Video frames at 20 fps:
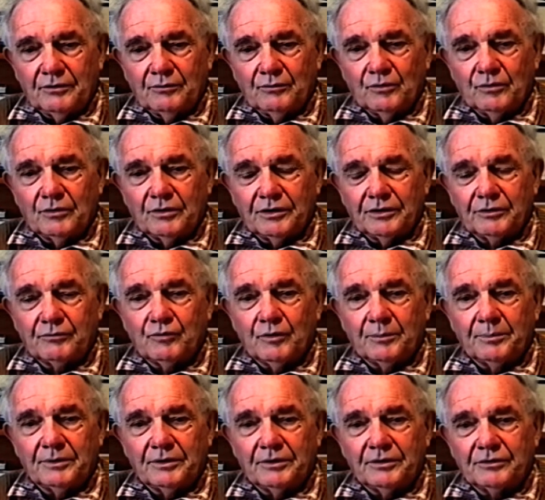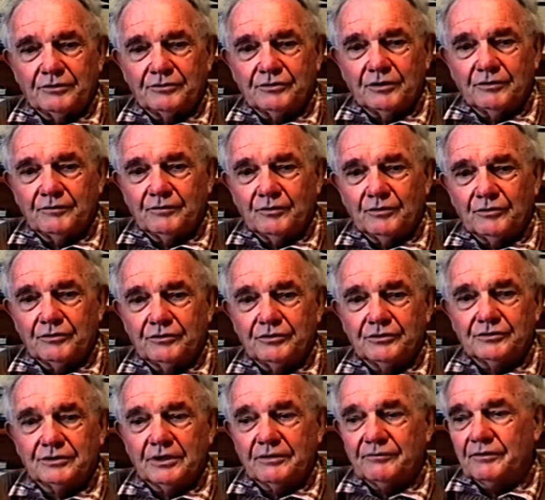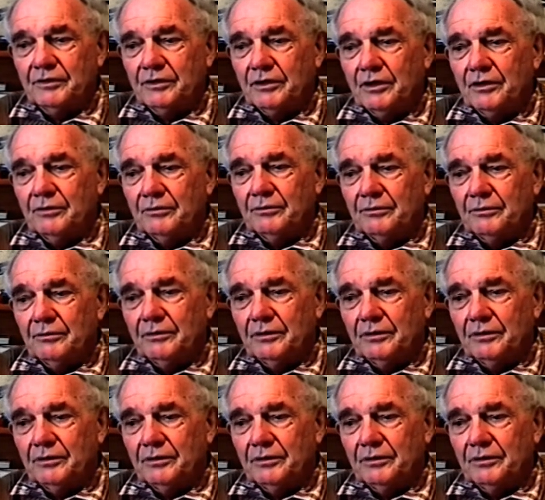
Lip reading: all the equipment and so forth used to have to go there.